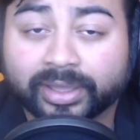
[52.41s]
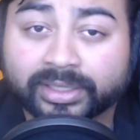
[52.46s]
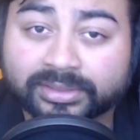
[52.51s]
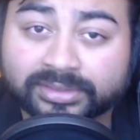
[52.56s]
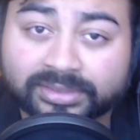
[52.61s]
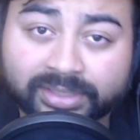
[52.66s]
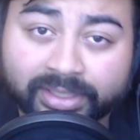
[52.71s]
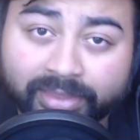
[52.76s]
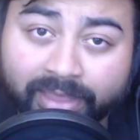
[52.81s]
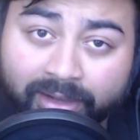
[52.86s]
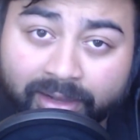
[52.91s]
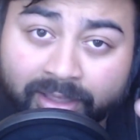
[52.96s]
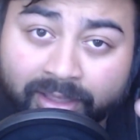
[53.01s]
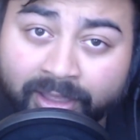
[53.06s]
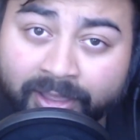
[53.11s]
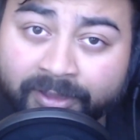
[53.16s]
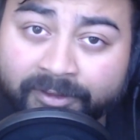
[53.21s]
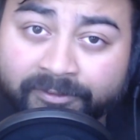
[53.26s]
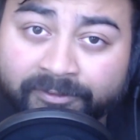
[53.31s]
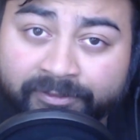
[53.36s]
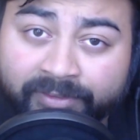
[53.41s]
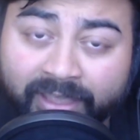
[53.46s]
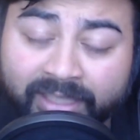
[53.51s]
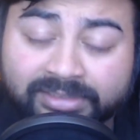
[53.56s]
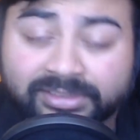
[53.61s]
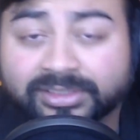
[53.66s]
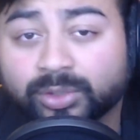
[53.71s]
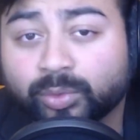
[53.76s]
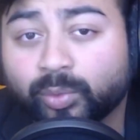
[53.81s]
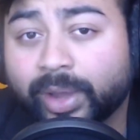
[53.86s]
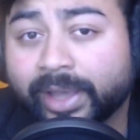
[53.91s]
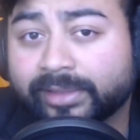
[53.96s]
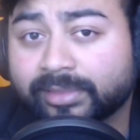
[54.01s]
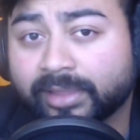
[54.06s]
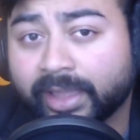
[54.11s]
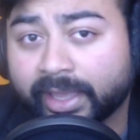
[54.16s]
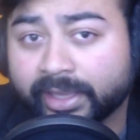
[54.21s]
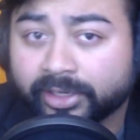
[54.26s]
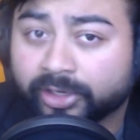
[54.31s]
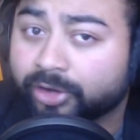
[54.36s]
I can see that fancy white
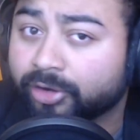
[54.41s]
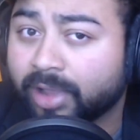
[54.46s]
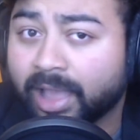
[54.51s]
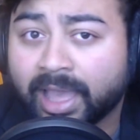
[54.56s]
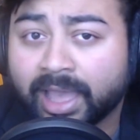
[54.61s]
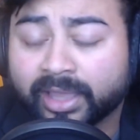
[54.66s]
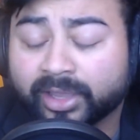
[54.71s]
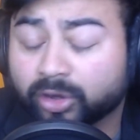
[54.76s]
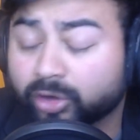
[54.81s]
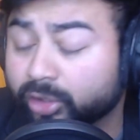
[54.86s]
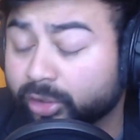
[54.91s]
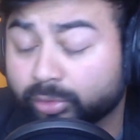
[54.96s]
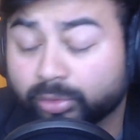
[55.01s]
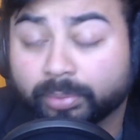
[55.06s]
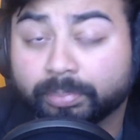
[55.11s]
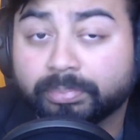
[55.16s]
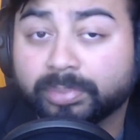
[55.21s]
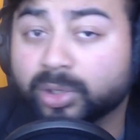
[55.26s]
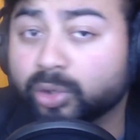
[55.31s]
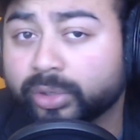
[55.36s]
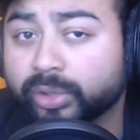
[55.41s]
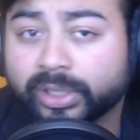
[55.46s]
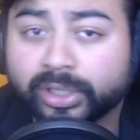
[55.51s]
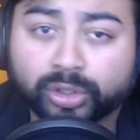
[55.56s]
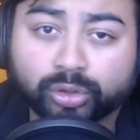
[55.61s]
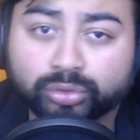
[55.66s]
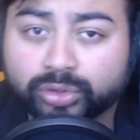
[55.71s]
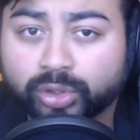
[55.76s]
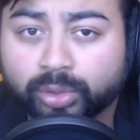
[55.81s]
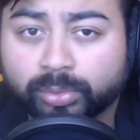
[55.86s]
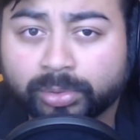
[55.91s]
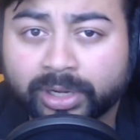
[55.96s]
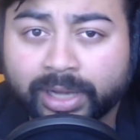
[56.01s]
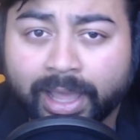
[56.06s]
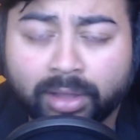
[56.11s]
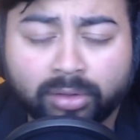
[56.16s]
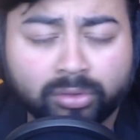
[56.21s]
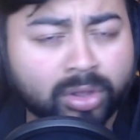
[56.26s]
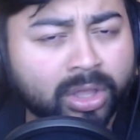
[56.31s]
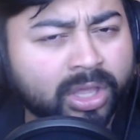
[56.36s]
light in your eye. Are you a beauty YouTuber
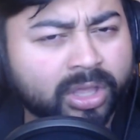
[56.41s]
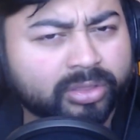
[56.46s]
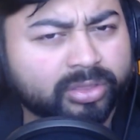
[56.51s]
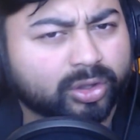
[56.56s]
now?